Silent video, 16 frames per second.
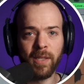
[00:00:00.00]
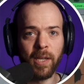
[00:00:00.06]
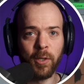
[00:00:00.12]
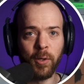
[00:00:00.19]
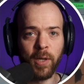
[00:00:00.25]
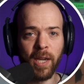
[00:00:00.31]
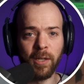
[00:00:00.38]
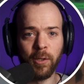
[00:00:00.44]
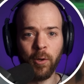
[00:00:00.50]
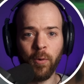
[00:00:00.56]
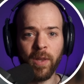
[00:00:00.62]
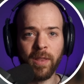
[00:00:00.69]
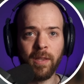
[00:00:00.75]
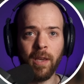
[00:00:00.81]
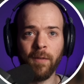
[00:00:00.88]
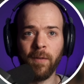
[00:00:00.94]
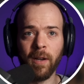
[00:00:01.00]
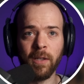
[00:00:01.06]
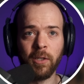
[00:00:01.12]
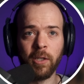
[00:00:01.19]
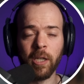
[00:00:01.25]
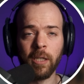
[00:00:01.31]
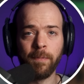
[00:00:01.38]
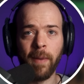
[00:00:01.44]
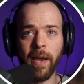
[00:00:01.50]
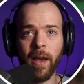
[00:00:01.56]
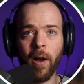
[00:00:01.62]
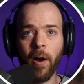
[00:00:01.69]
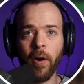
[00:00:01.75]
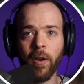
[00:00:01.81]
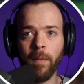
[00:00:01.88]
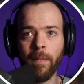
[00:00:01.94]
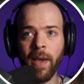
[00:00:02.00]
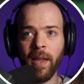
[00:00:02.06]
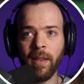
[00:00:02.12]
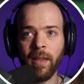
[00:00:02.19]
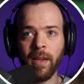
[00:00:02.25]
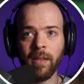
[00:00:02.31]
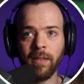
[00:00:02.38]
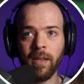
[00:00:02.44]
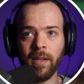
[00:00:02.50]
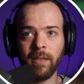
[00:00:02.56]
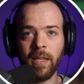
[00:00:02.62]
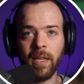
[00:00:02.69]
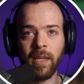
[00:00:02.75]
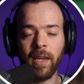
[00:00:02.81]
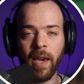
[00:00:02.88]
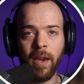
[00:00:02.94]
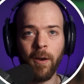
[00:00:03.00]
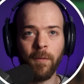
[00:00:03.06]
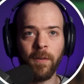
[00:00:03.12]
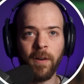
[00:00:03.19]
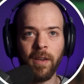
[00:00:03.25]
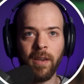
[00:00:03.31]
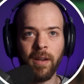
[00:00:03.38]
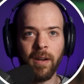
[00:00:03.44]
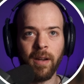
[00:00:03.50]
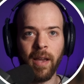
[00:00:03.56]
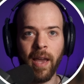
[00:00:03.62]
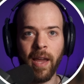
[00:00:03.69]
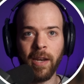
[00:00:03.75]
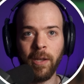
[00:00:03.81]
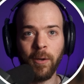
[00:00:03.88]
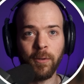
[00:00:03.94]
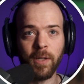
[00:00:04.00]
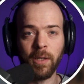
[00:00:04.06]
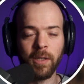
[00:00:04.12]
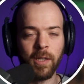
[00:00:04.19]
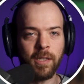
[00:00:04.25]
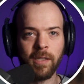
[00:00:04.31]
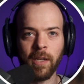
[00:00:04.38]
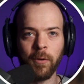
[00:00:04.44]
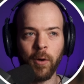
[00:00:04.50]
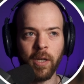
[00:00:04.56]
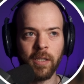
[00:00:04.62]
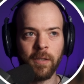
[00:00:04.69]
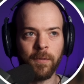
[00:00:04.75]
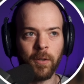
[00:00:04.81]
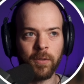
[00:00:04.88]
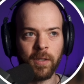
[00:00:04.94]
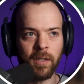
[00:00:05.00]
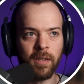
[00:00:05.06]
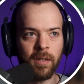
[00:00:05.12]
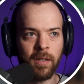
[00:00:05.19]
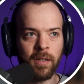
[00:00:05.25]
that you can do with diva just by automating the decay over here and using just a noise filter.